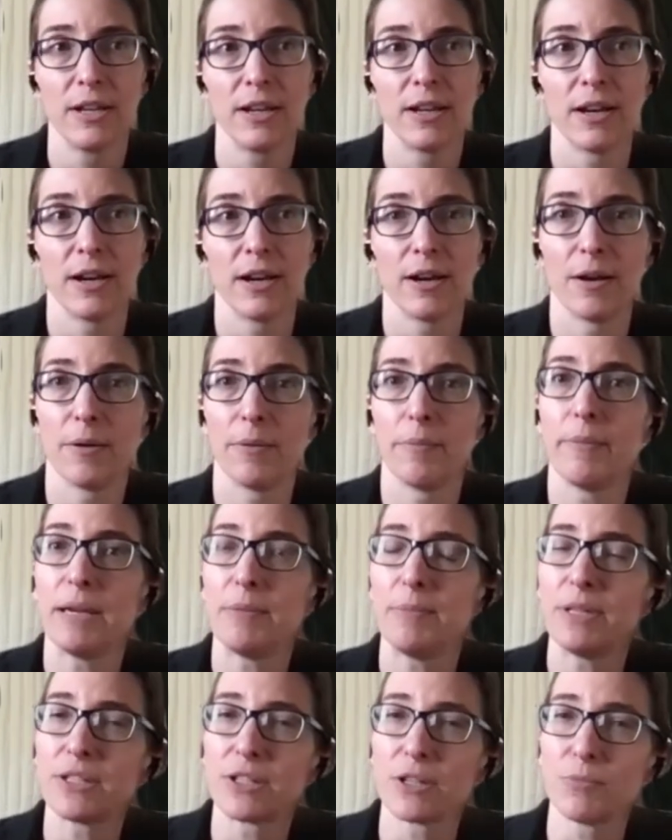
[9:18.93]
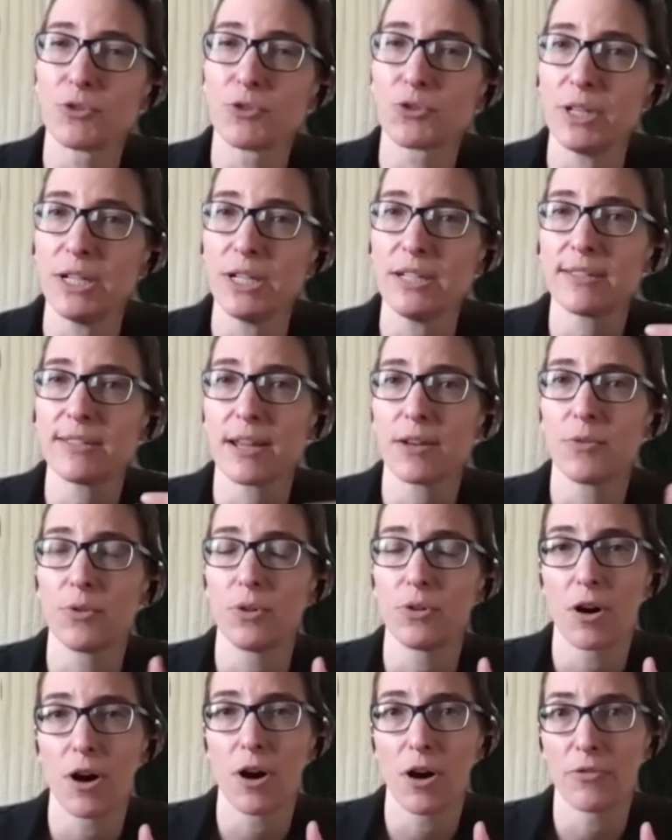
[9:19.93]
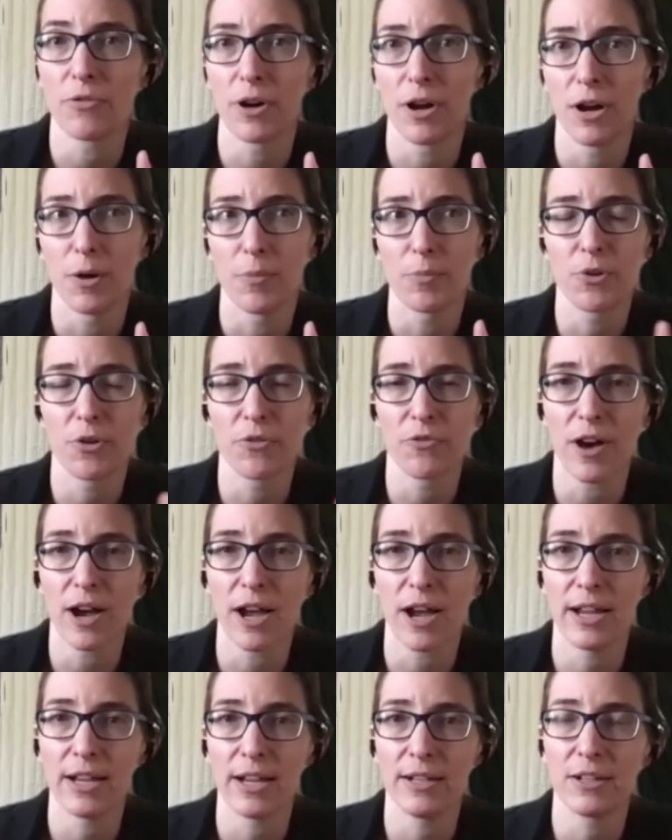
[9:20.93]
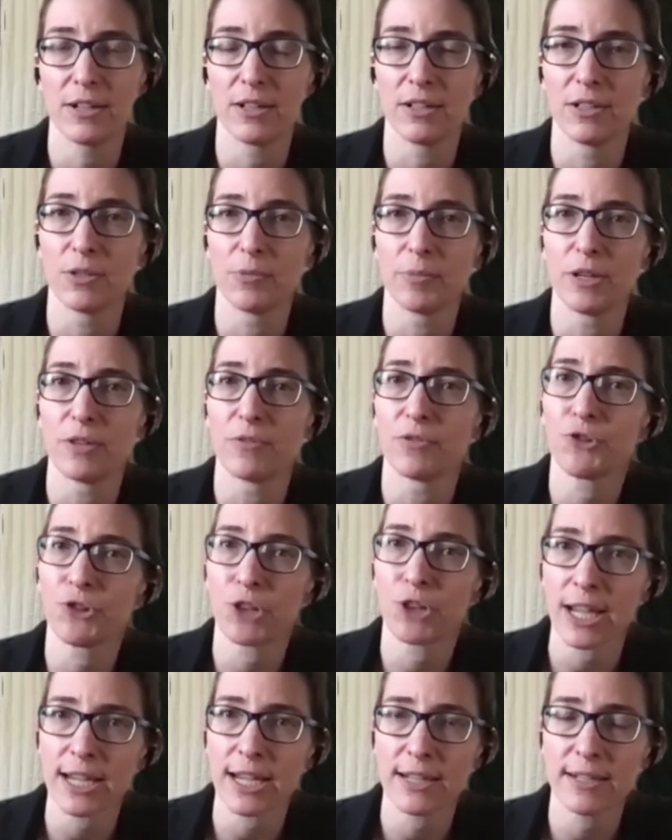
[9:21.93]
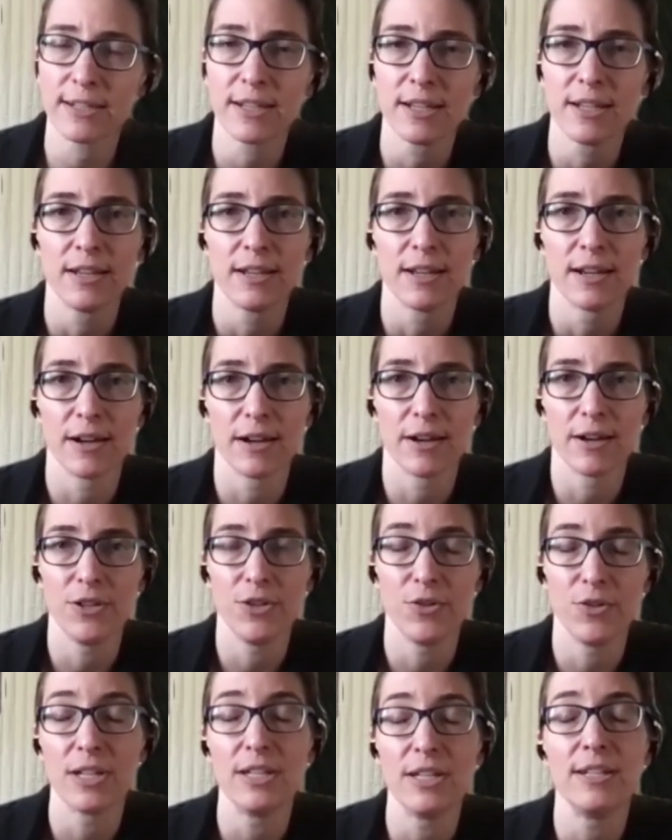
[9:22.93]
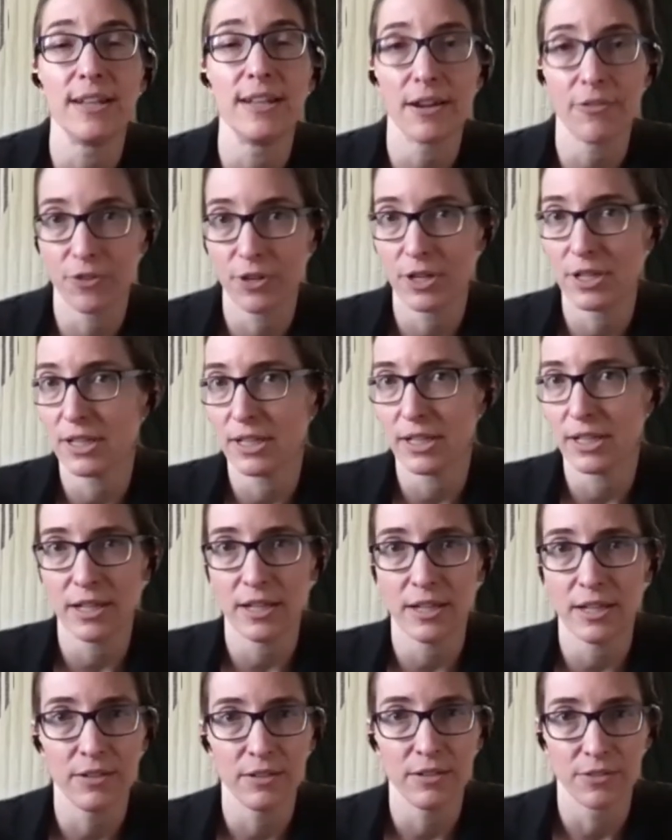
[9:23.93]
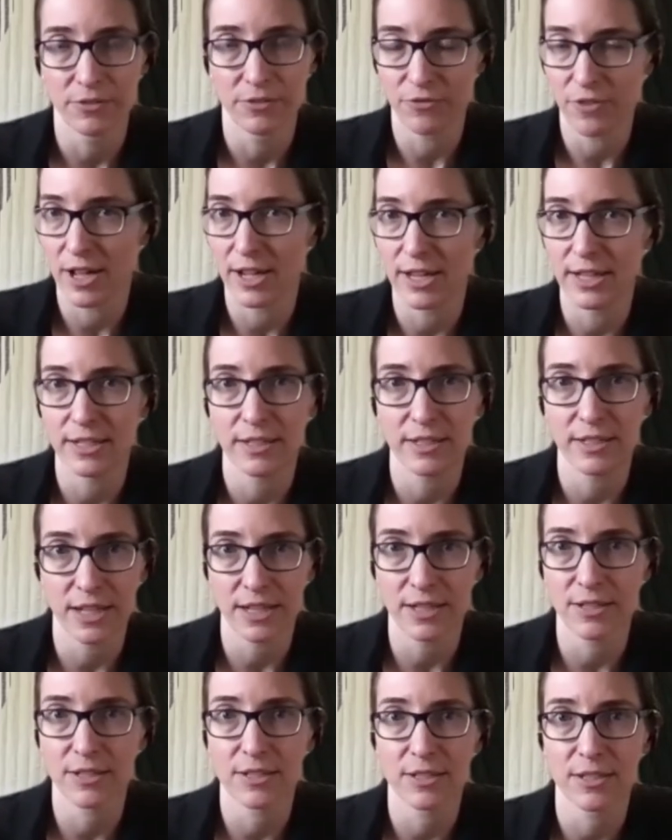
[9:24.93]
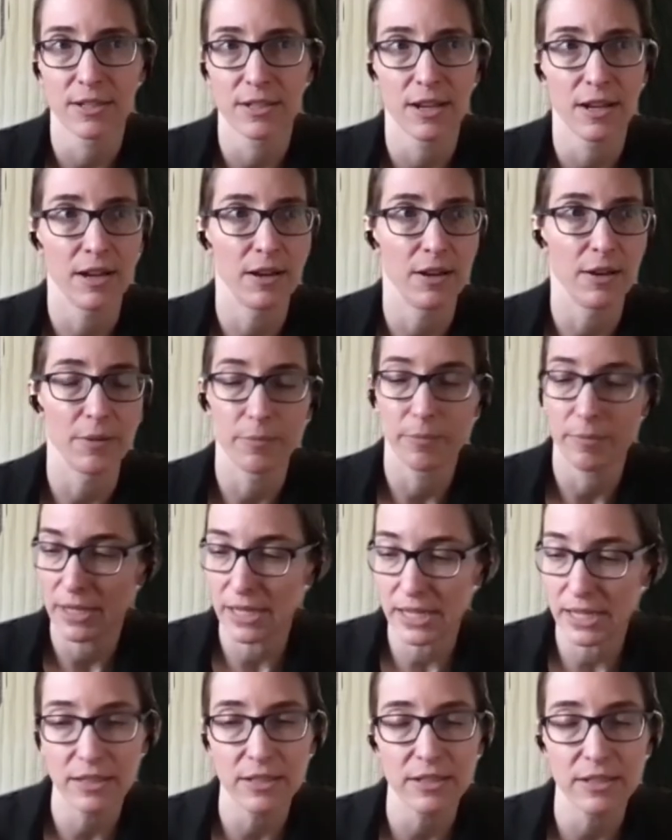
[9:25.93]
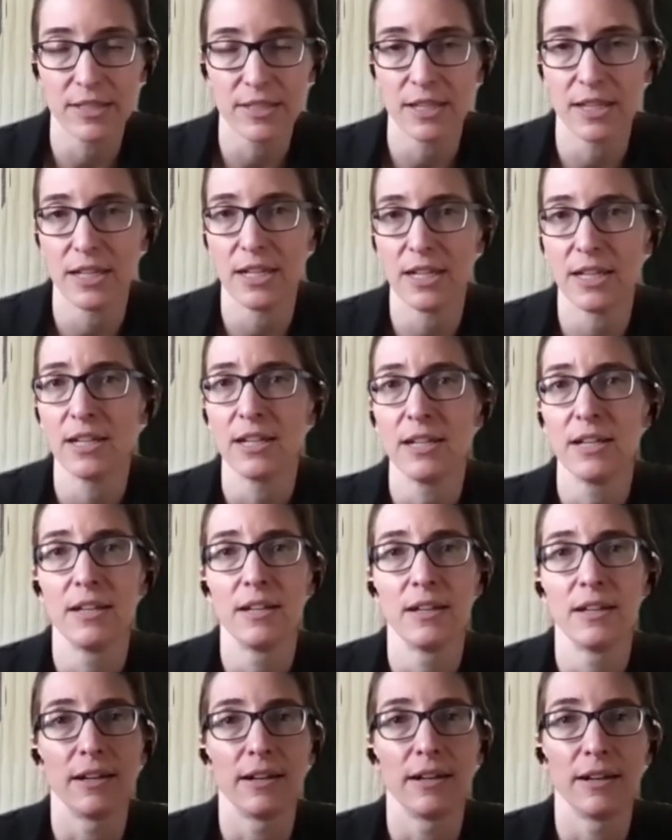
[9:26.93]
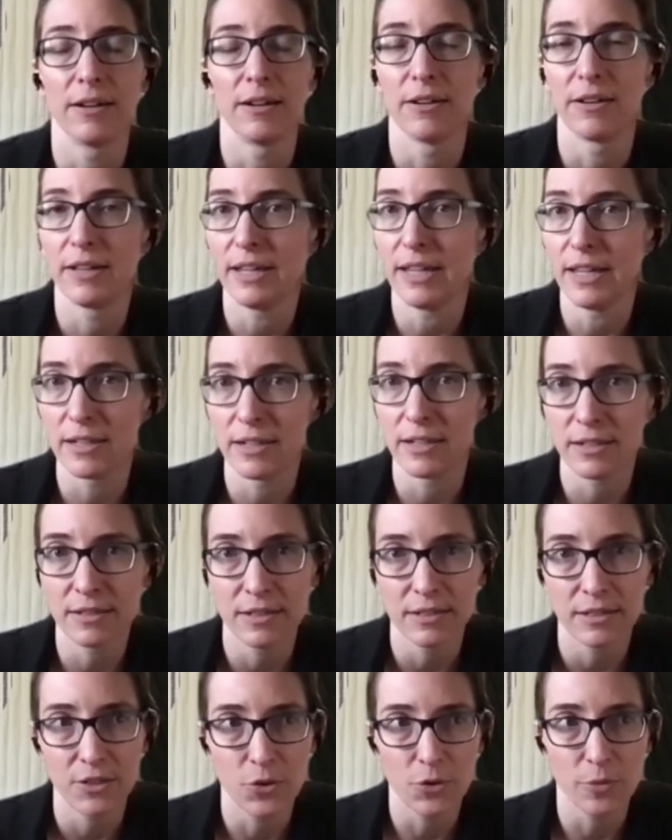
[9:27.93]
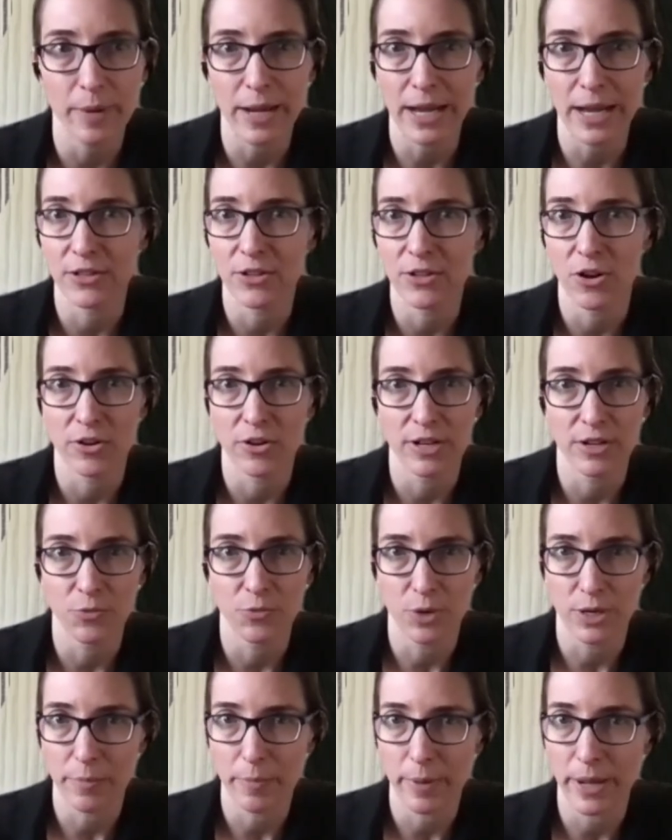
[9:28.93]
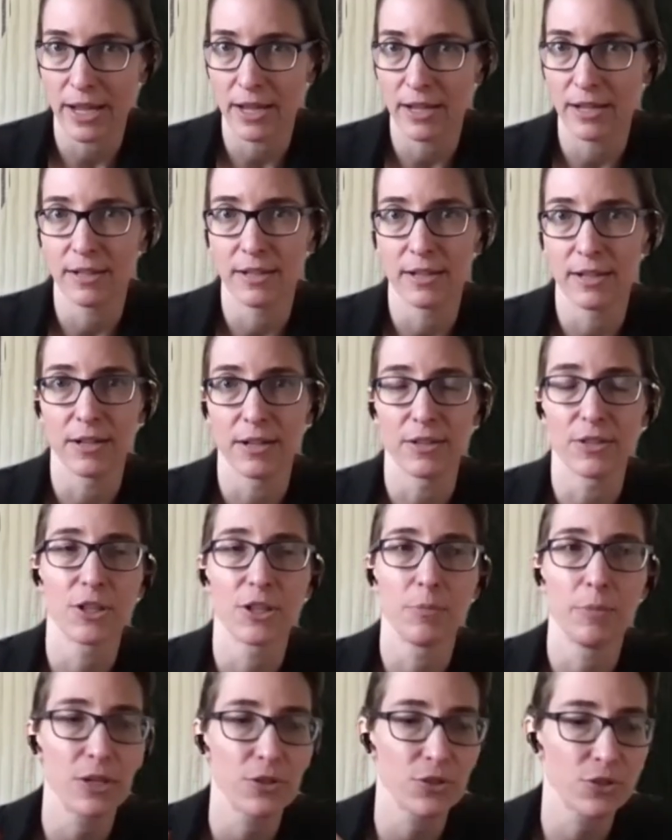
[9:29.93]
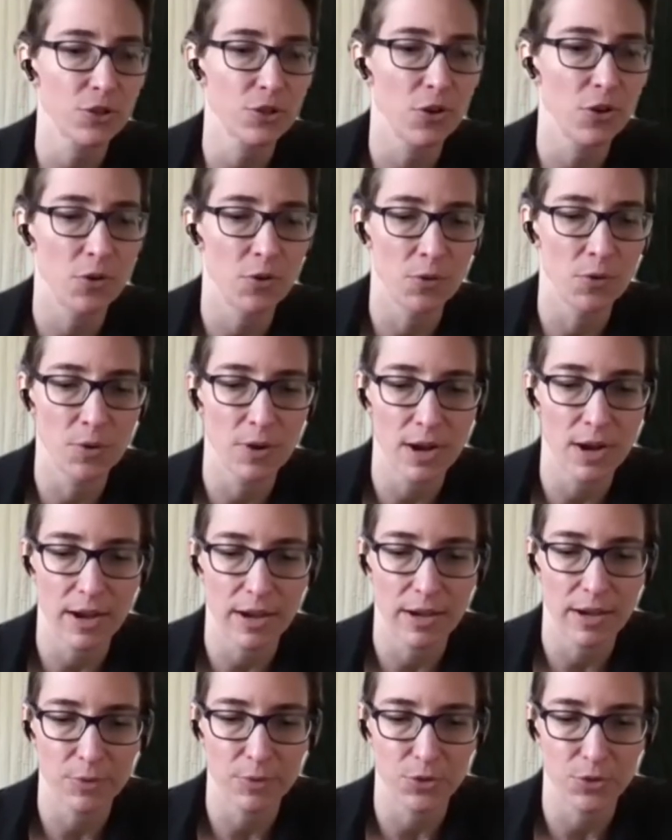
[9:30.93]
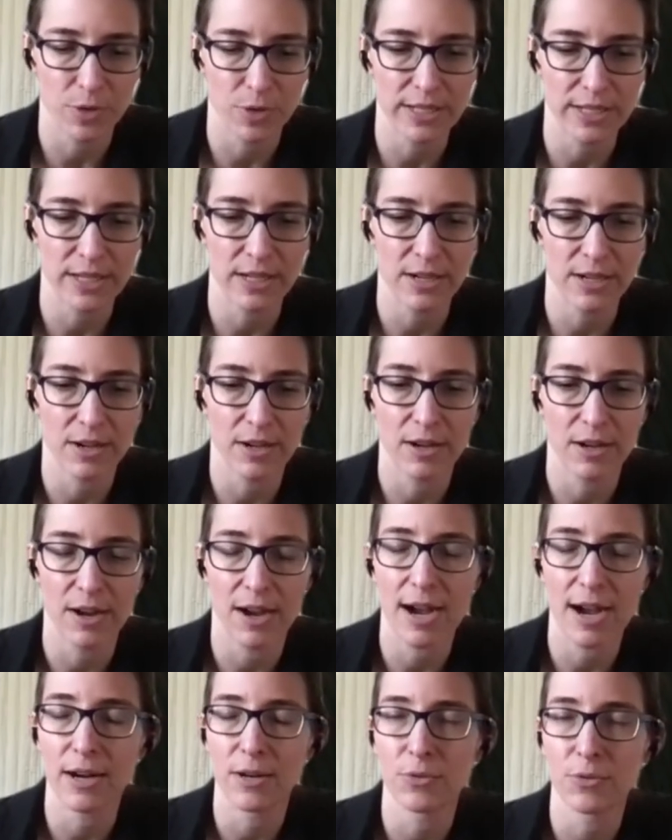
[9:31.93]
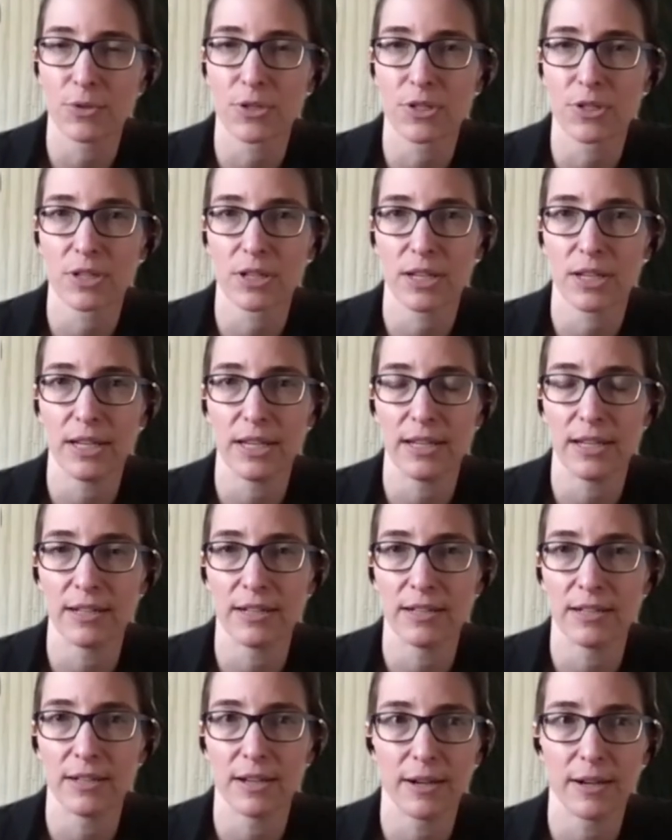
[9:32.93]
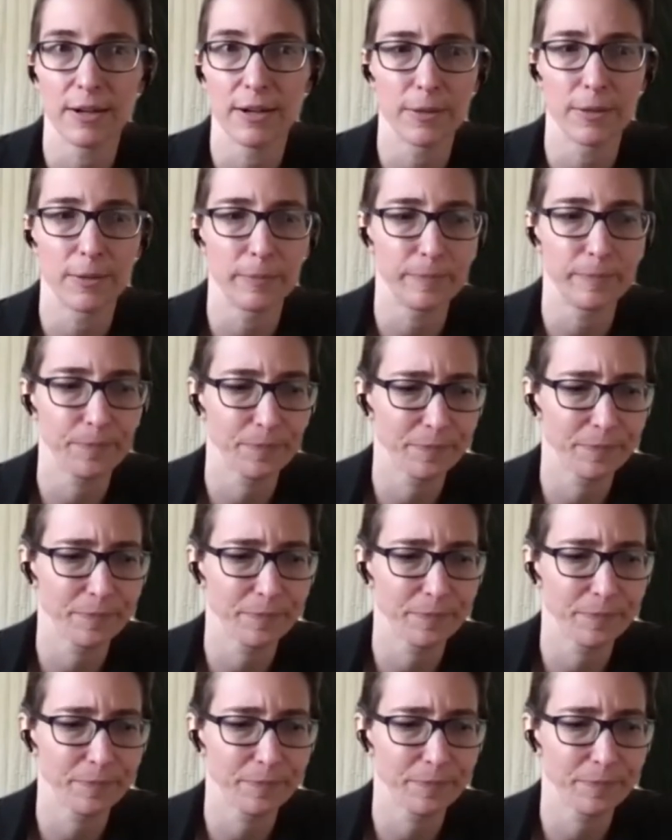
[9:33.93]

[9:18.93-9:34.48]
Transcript: uh, maybe some trees that will uh, uh, provide a little bit of shade you can definitely find ticks uh, in the city, uh, in your backyard in Winnipeg. Uh, some years ago, I was renting a, a house in um,